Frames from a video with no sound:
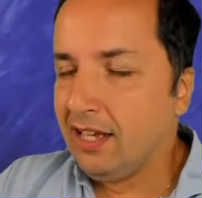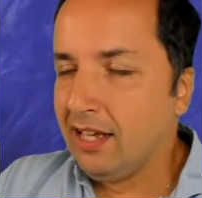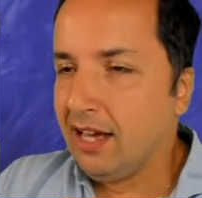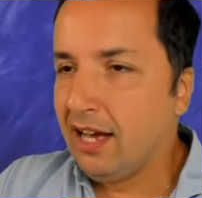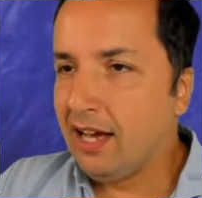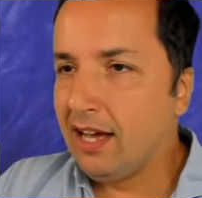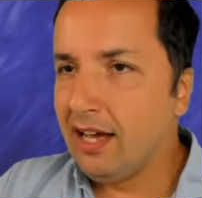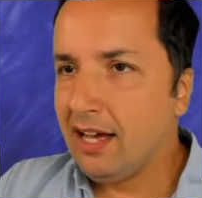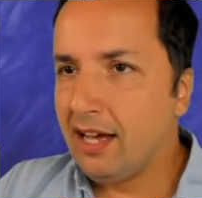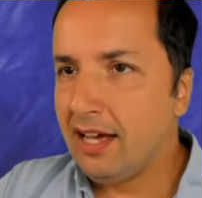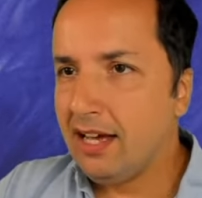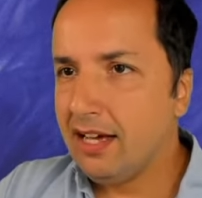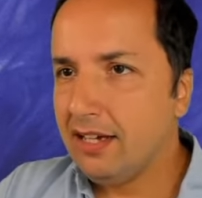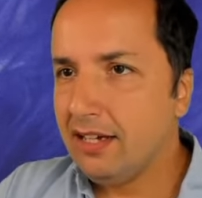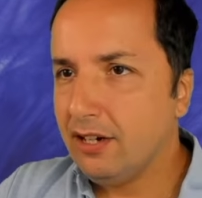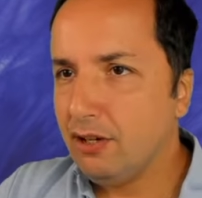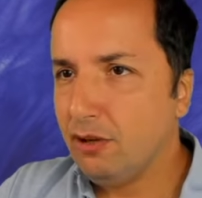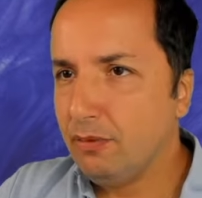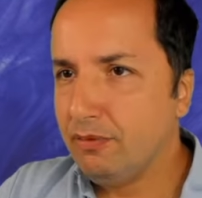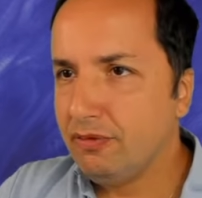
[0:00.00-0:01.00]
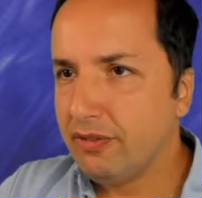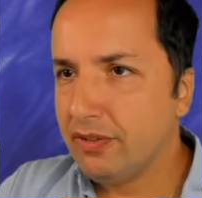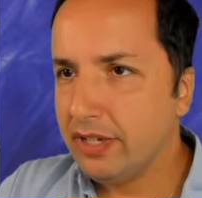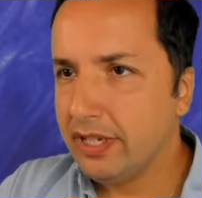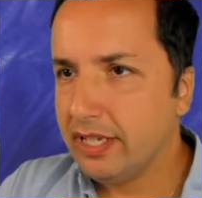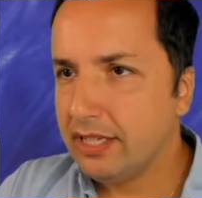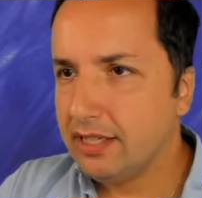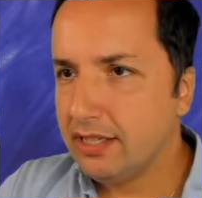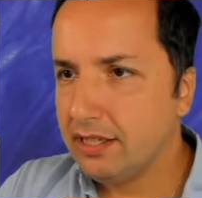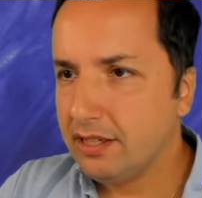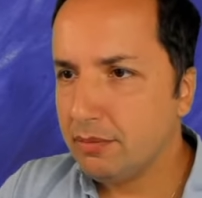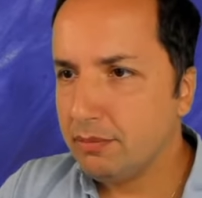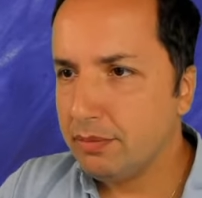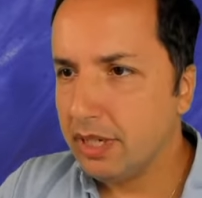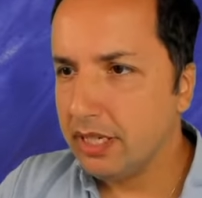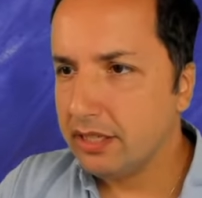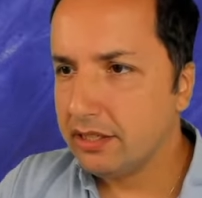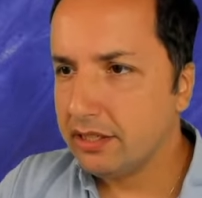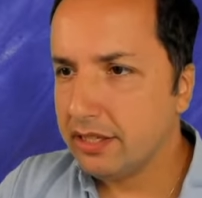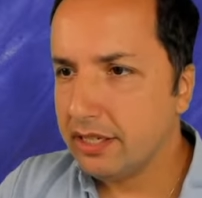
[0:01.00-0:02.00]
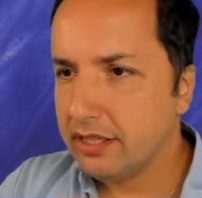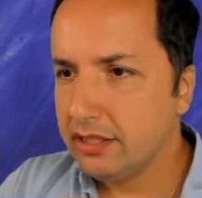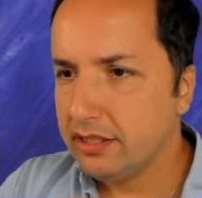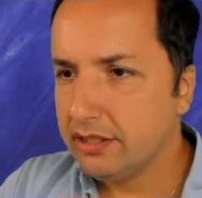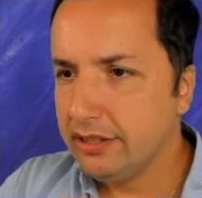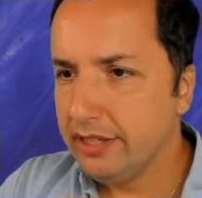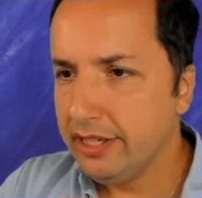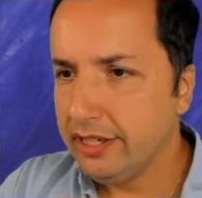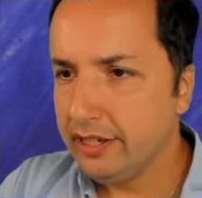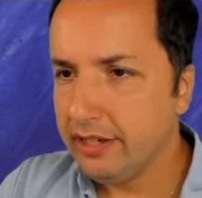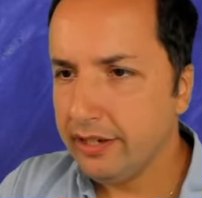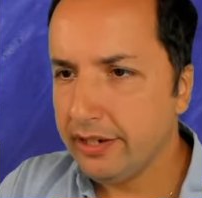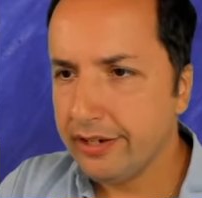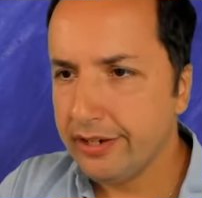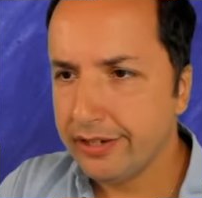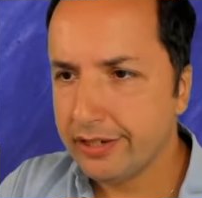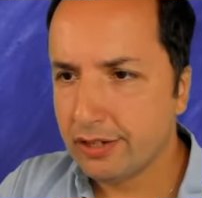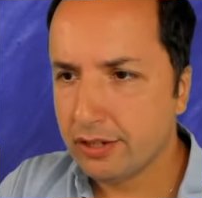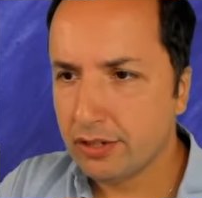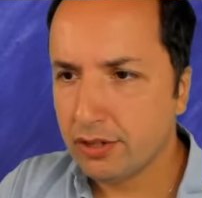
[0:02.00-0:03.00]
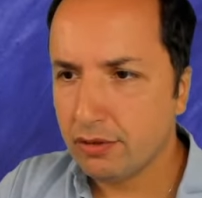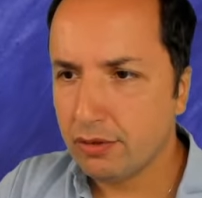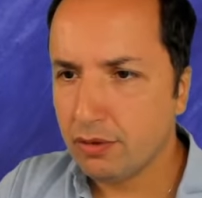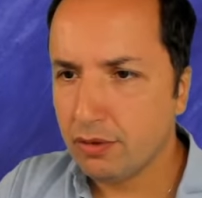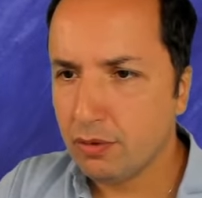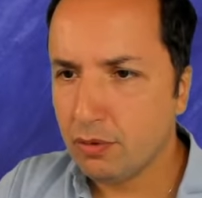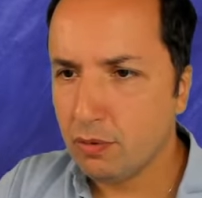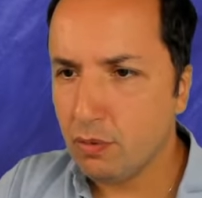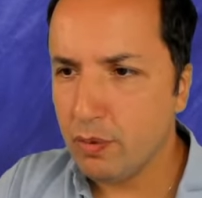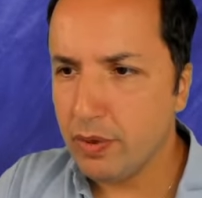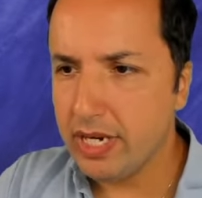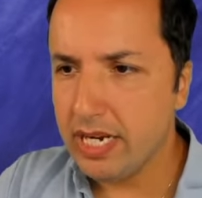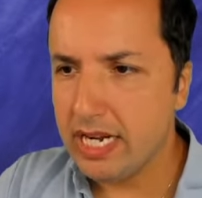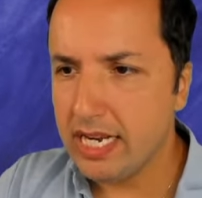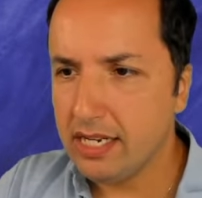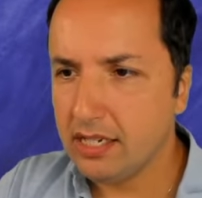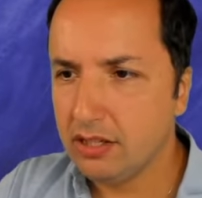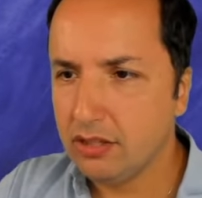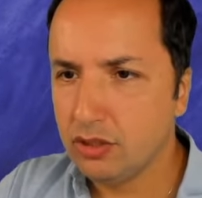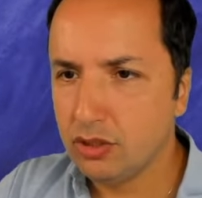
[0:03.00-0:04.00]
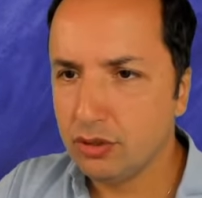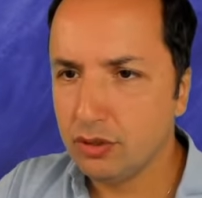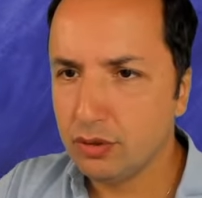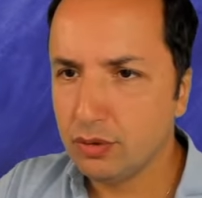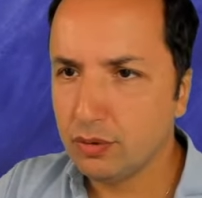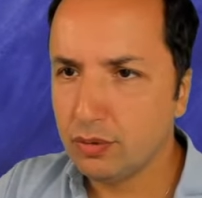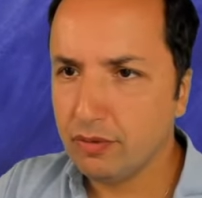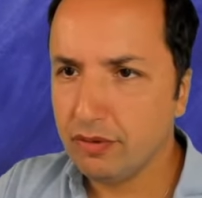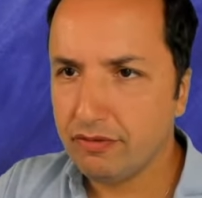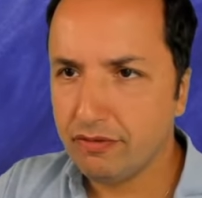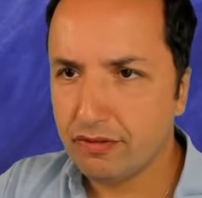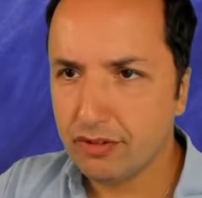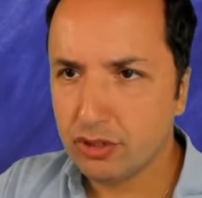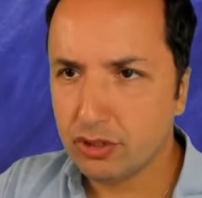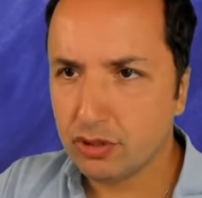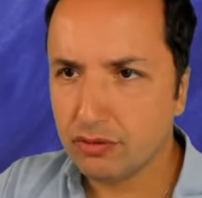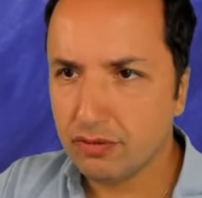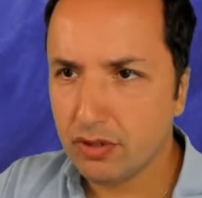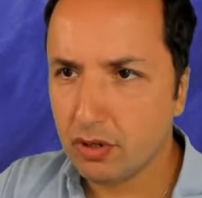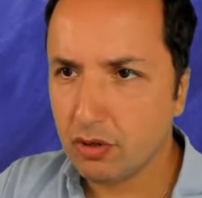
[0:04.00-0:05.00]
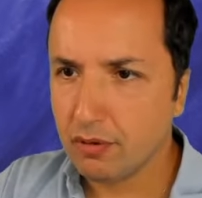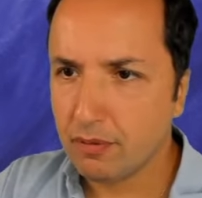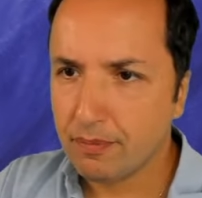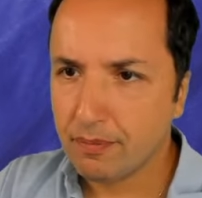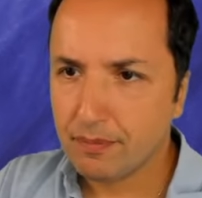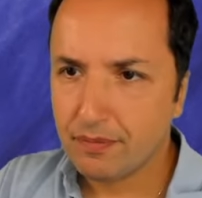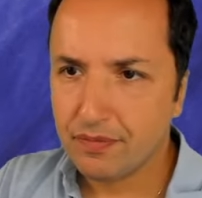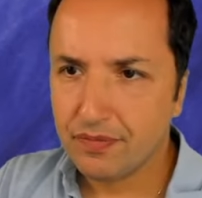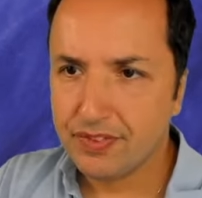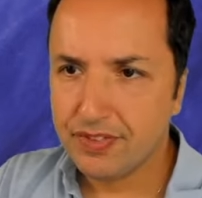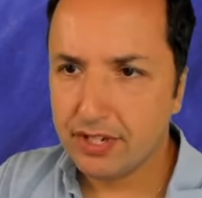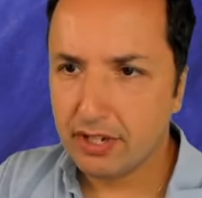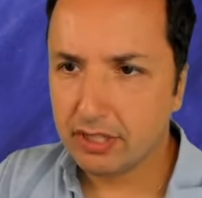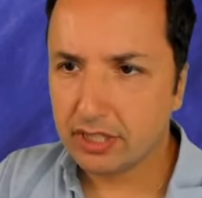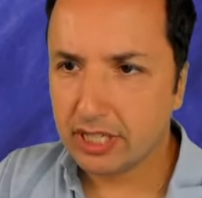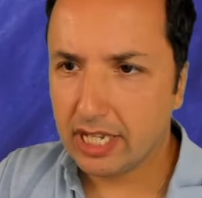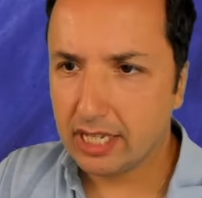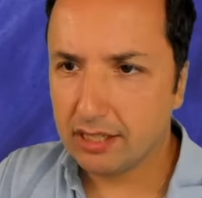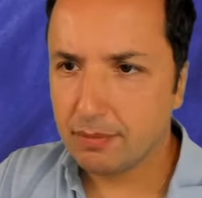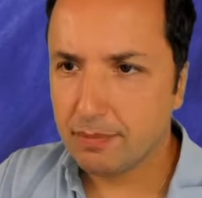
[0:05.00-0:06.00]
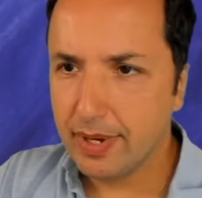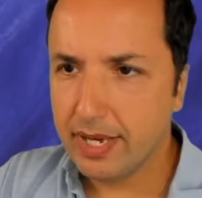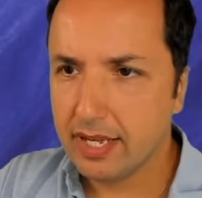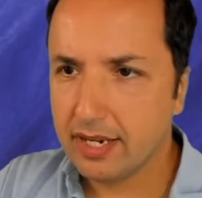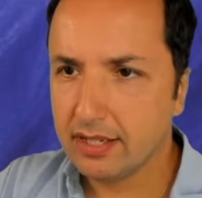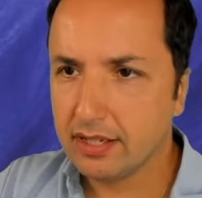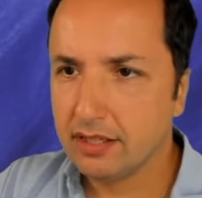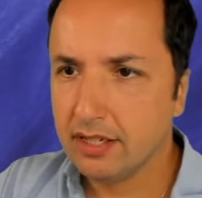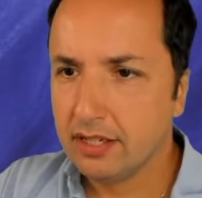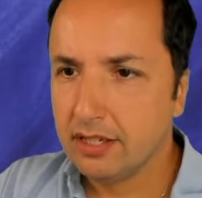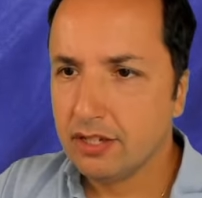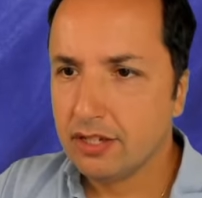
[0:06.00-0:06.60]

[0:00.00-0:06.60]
Hopefully I didn't blunder anything. So we need to, first of all, not get mated.